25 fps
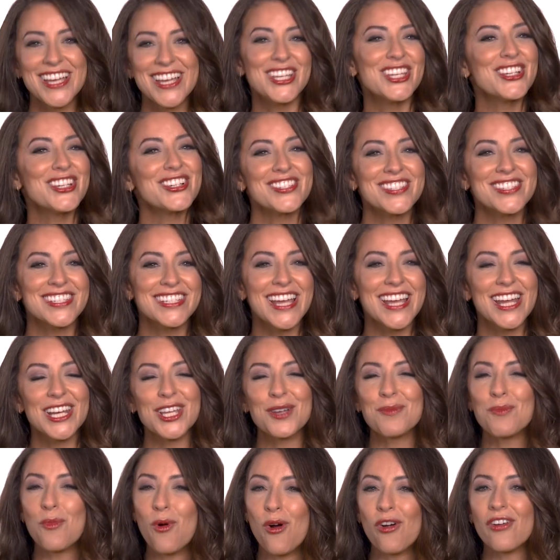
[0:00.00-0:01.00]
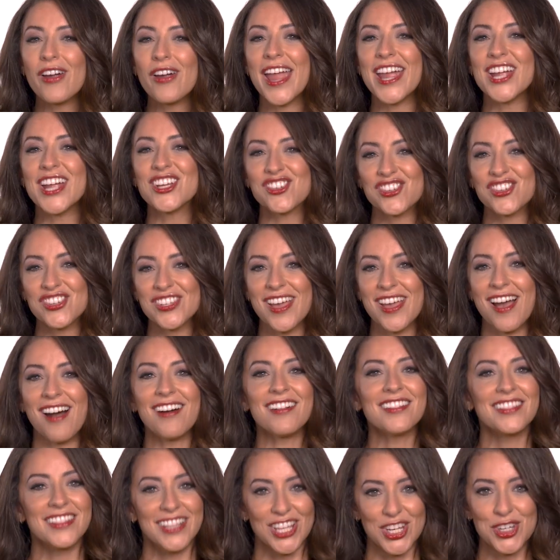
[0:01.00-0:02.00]
Here's to getting more
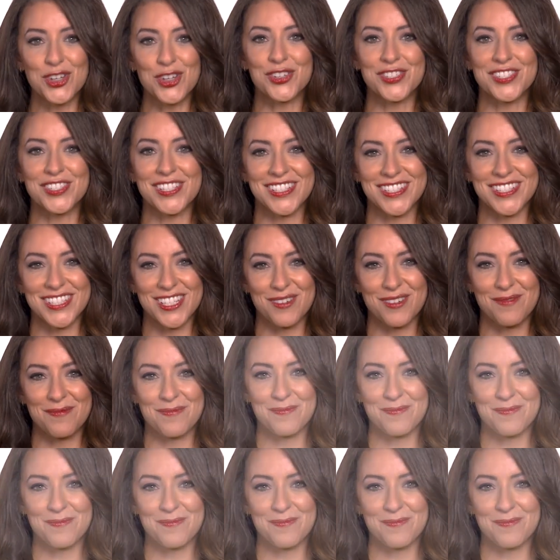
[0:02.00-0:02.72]
HDL in your system.